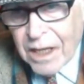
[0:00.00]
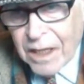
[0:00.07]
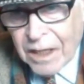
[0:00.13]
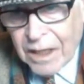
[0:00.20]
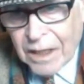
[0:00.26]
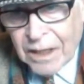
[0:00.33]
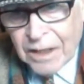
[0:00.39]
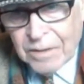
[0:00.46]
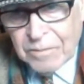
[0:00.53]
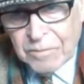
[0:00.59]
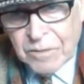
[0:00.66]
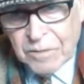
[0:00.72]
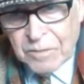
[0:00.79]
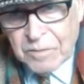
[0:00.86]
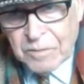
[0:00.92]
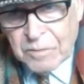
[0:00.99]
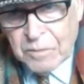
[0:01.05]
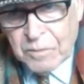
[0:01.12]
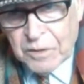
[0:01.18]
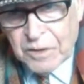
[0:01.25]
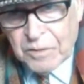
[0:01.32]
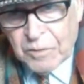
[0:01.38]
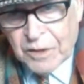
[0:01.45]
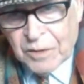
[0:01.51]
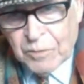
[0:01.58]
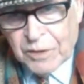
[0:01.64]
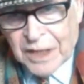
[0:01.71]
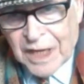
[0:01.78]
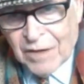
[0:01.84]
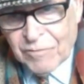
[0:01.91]

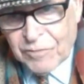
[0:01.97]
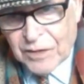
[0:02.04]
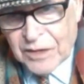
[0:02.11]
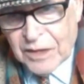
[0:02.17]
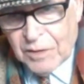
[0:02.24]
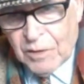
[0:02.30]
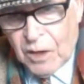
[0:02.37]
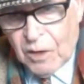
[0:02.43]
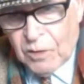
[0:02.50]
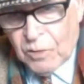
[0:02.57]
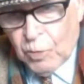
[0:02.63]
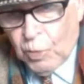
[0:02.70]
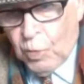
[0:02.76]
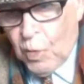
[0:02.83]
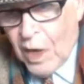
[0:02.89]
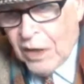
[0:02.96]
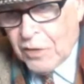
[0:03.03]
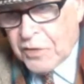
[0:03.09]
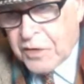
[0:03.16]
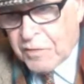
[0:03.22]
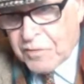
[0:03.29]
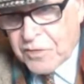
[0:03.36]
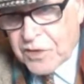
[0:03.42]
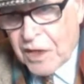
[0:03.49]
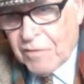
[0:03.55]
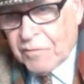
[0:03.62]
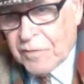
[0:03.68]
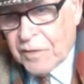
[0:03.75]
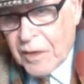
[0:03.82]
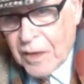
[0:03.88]
We have a wealth of
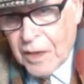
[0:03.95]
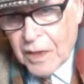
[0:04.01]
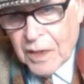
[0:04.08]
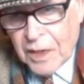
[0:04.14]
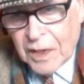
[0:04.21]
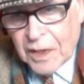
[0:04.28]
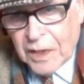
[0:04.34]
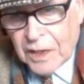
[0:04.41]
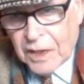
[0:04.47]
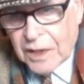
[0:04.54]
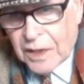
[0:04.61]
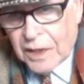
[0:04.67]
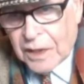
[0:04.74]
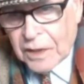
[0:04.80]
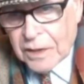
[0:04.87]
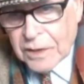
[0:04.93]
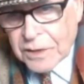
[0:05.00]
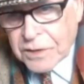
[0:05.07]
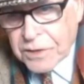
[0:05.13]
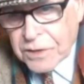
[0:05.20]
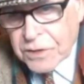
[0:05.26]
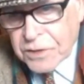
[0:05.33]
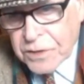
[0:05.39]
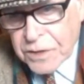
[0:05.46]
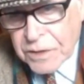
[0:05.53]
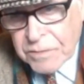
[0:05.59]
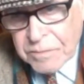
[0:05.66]
stuff here. It's just